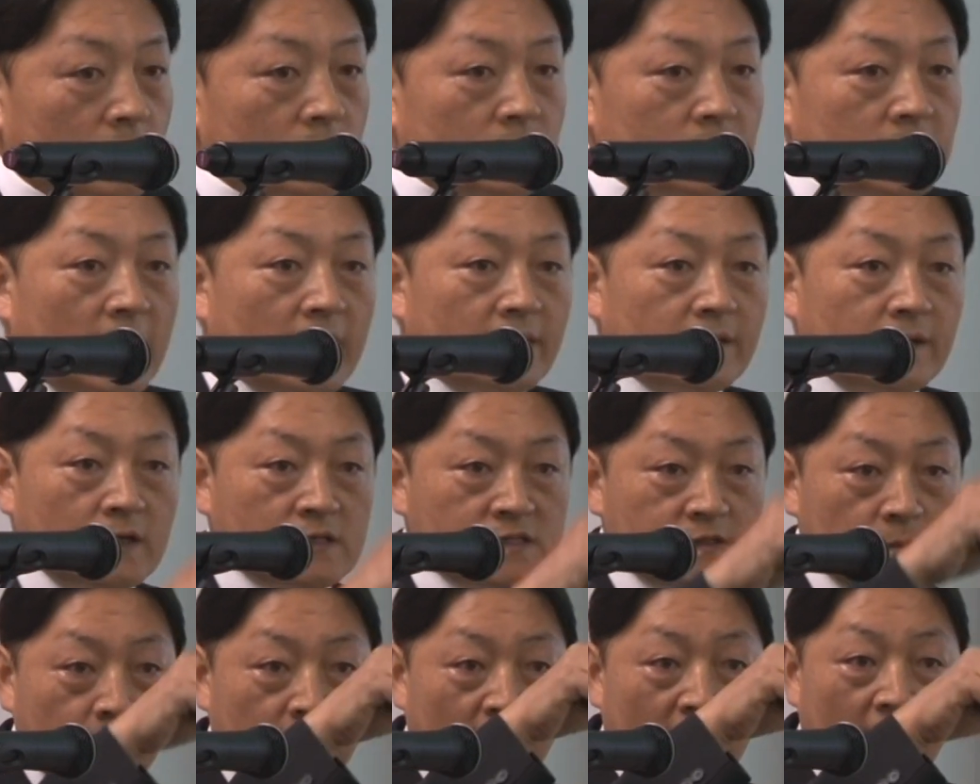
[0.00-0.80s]
then
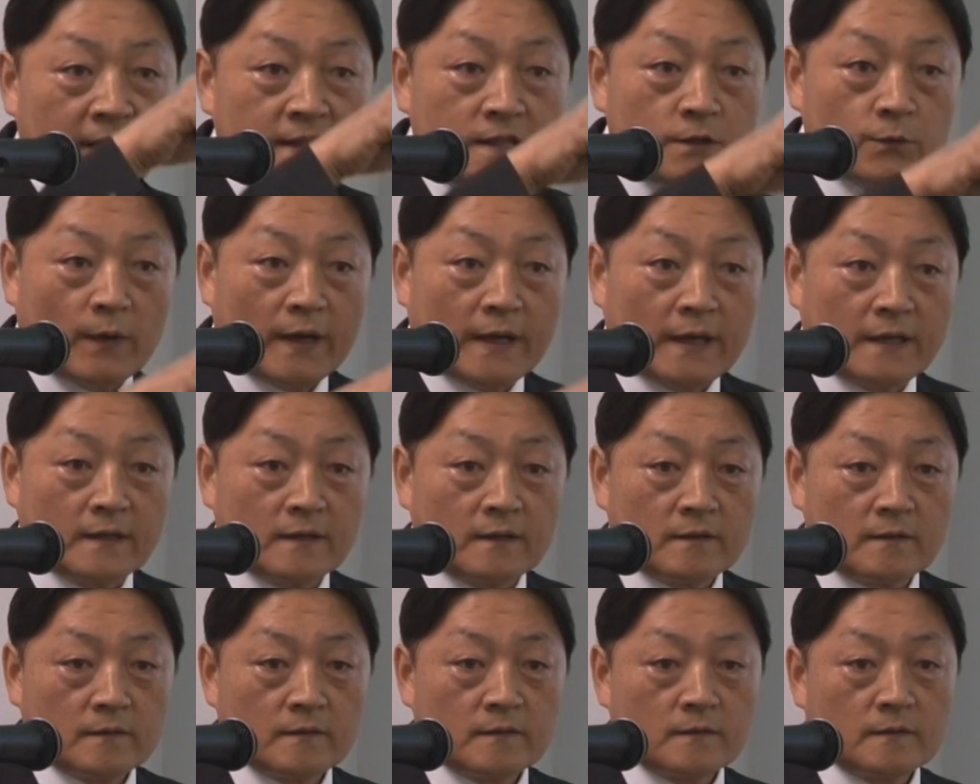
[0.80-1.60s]
there's a pathway
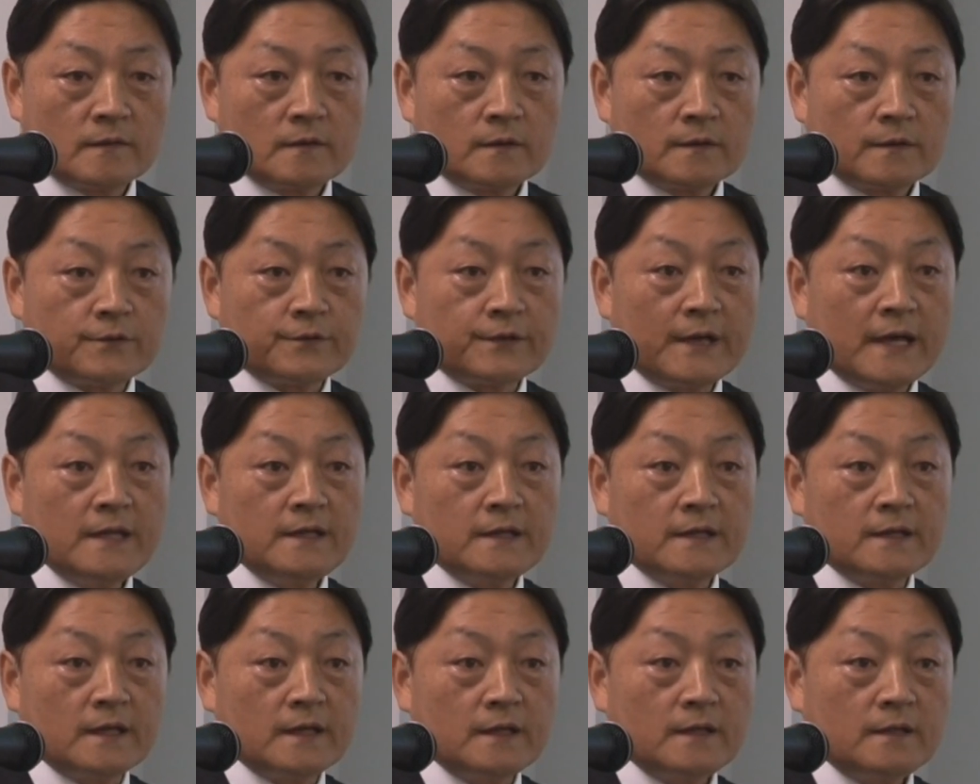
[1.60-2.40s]

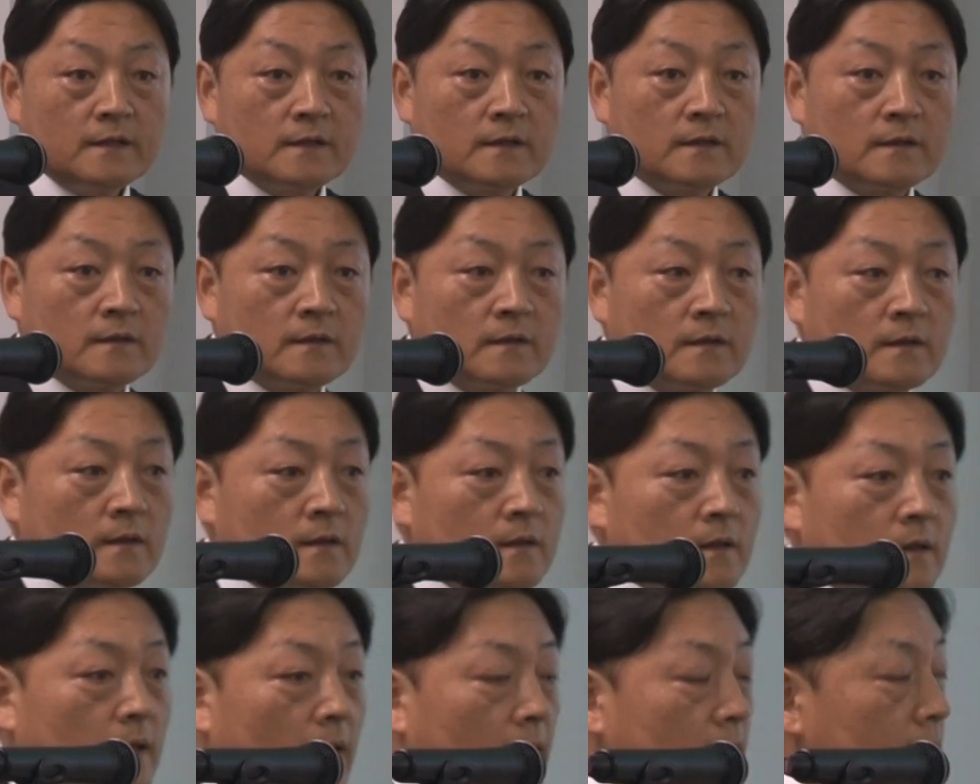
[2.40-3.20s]
created it,
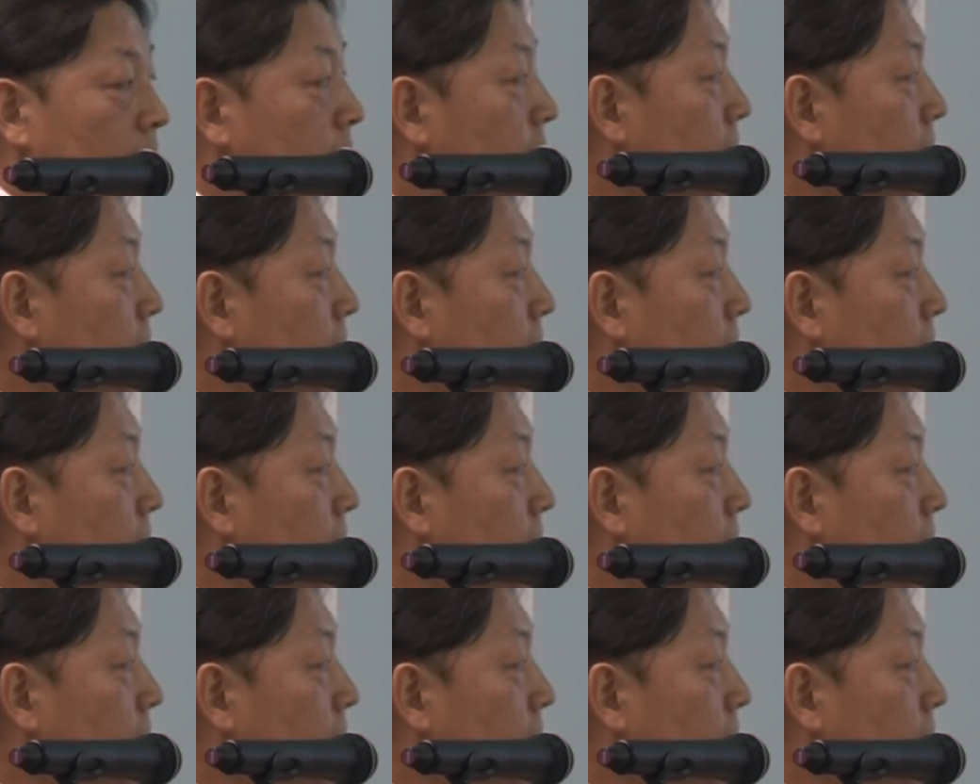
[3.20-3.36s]
and the